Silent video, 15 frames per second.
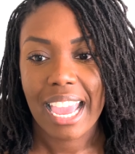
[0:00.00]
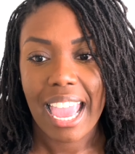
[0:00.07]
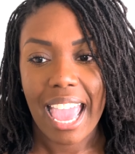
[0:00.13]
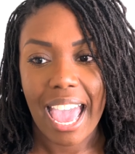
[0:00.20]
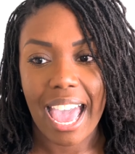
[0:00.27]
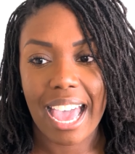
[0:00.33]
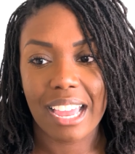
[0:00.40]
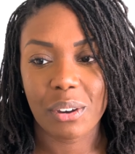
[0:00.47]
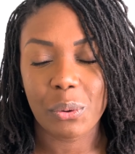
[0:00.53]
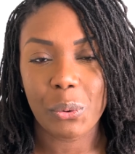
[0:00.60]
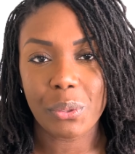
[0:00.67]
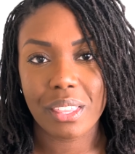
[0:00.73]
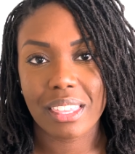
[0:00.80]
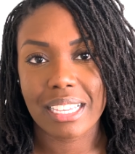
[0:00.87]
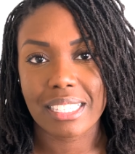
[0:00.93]
and
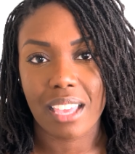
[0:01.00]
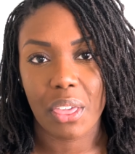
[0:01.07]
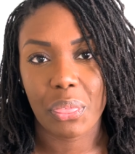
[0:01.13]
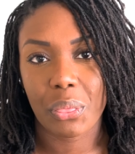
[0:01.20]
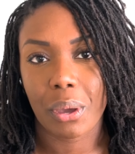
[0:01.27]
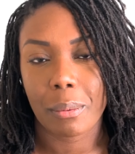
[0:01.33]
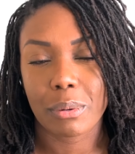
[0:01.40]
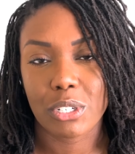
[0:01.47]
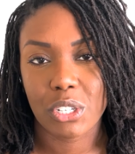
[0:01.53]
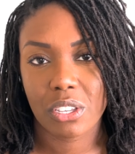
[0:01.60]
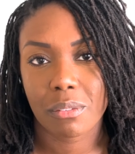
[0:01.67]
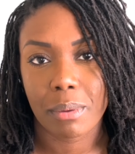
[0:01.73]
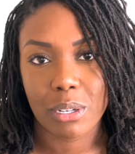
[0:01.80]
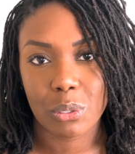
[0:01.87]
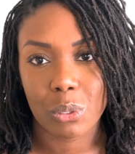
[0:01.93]
all the things I thought I would do
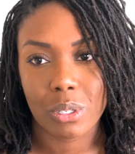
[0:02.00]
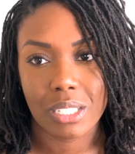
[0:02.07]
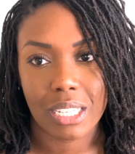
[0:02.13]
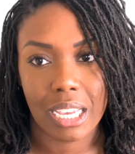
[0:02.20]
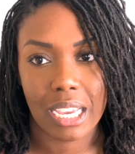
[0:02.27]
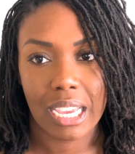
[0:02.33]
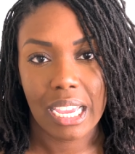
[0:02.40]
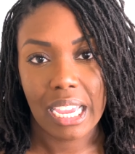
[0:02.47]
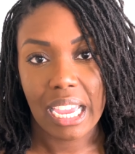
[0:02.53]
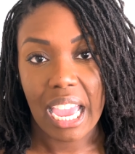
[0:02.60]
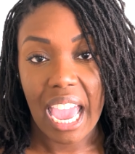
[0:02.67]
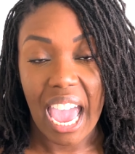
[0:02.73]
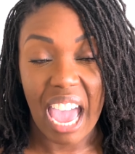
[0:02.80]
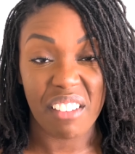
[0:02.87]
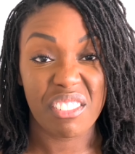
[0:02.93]
with my daughter
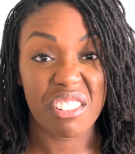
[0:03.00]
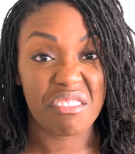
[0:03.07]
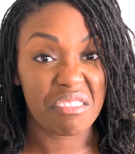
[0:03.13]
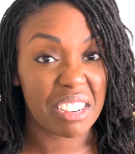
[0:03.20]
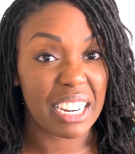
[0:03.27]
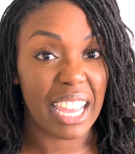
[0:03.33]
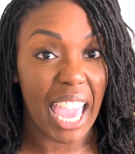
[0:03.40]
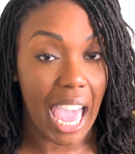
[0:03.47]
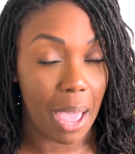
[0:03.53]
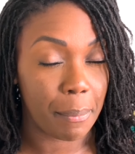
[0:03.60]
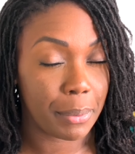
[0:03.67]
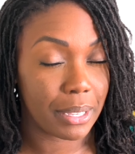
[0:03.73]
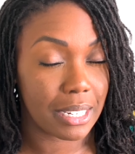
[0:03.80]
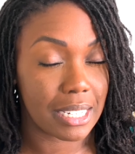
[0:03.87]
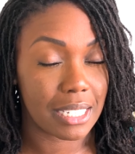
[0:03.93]
haven't really
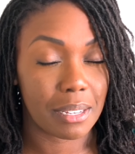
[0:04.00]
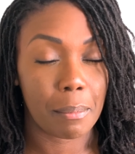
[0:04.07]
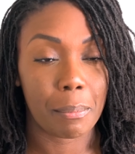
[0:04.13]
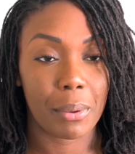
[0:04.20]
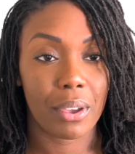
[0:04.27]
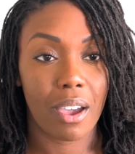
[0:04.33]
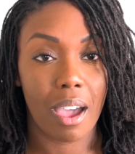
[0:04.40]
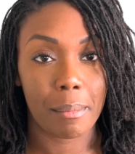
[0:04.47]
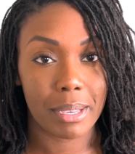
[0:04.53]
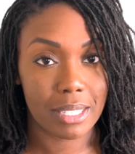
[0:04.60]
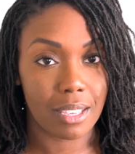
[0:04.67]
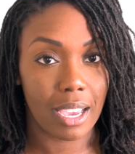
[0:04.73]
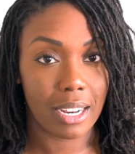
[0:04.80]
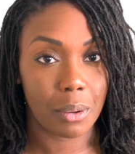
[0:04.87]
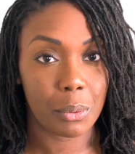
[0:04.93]
happened. But I'm
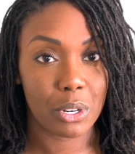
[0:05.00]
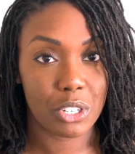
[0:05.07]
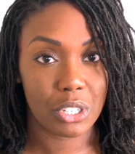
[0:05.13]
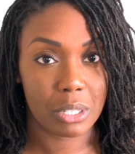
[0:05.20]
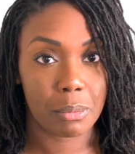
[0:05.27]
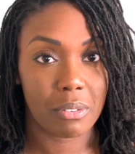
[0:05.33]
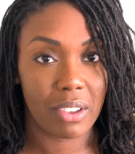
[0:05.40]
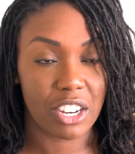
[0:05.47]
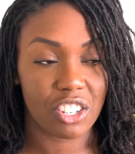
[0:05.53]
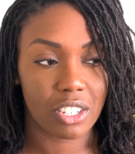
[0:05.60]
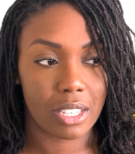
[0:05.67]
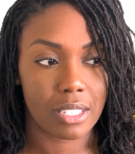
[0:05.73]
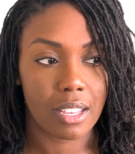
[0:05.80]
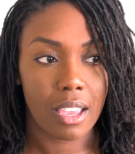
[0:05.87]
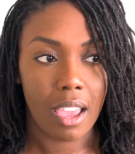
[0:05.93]
excited, I want to do some
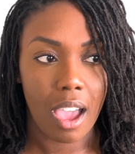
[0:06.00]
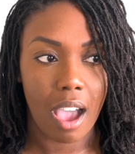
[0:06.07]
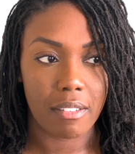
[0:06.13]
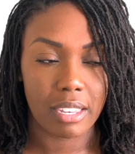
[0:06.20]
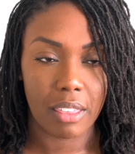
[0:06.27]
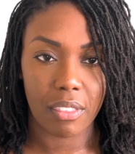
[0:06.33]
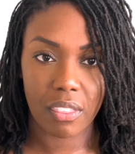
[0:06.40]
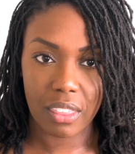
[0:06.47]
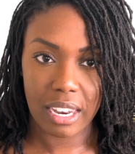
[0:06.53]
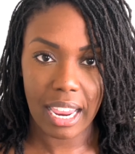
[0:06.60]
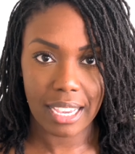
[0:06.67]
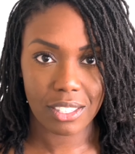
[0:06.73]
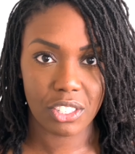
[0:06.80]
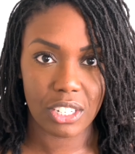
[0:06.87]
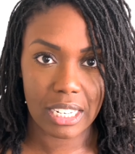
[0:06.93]
adventures. I've said that the
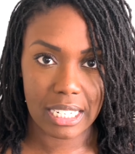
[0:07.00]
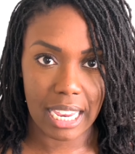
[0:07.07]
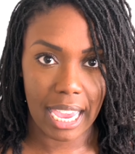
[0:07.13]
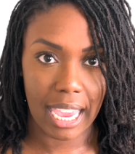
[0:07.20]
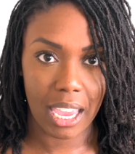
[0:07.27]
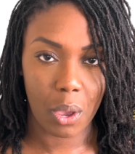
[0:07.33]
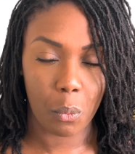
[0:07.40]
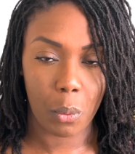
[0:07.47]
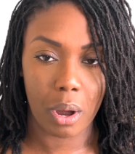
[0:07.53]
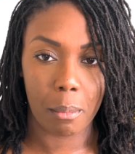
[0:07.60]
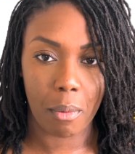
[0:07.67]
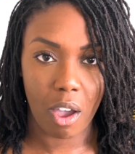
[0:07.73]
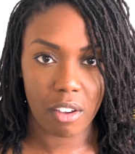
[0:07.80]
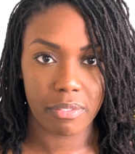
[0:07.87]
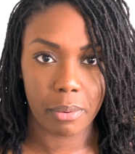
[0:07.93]
next sunny day when
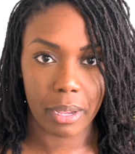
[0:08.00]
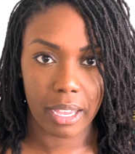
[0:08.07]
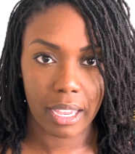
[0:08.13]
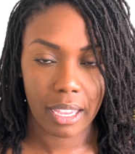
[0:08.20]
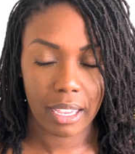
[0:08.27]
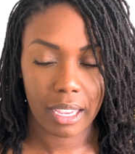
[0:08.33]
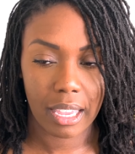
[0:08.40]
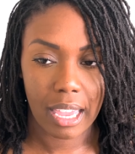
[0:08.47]
I'm off work,